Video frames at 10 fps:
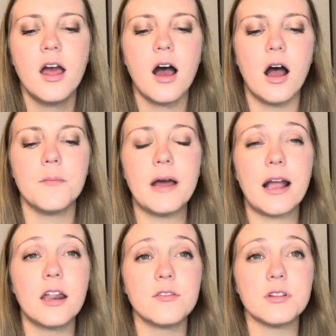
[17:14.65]
that
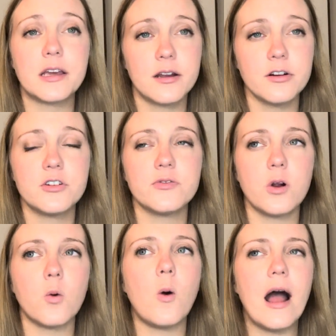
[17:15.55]
kind of lingered for
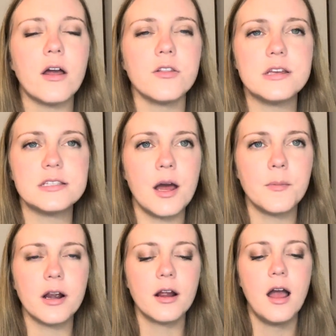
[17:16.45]
a while this
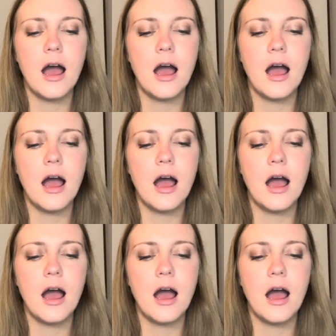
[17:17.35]
summer.